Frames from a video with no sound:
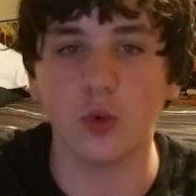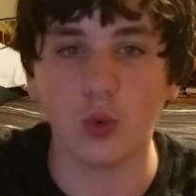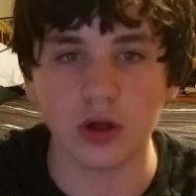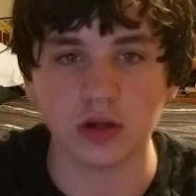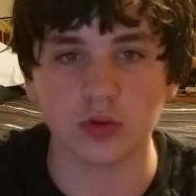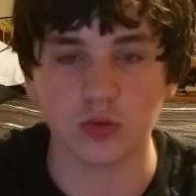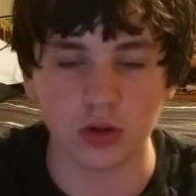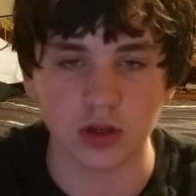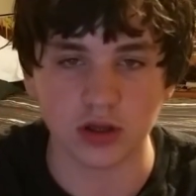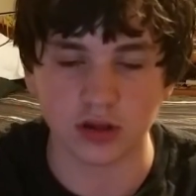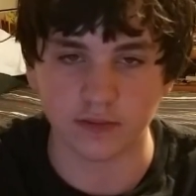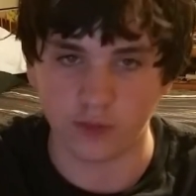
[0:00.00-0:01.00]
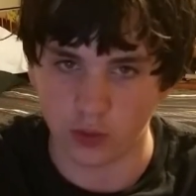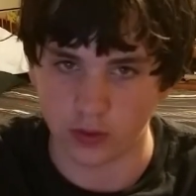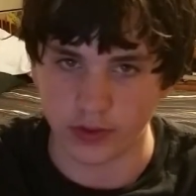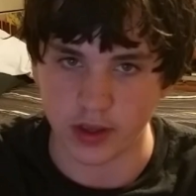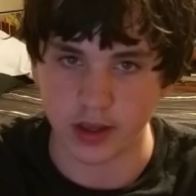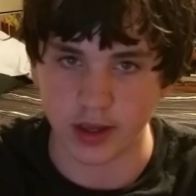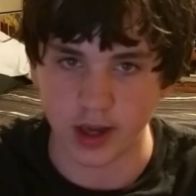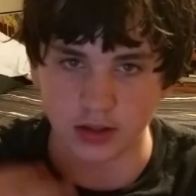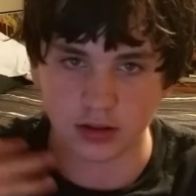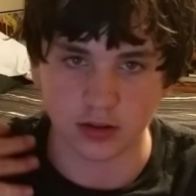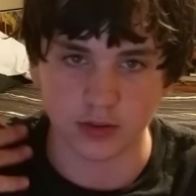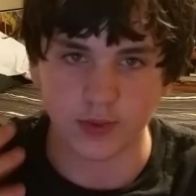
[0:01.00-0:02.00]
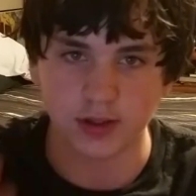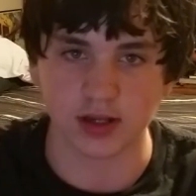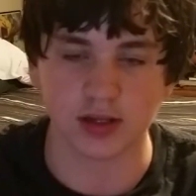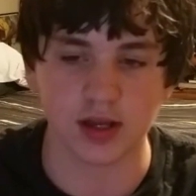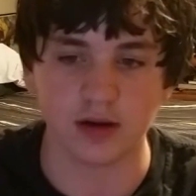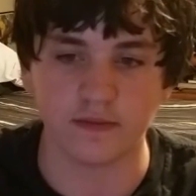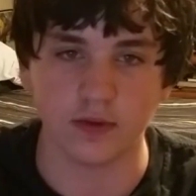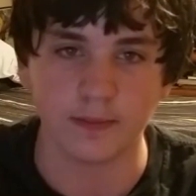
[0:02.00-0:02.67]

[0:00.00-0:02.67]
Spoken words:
was released for the Godzilla 2016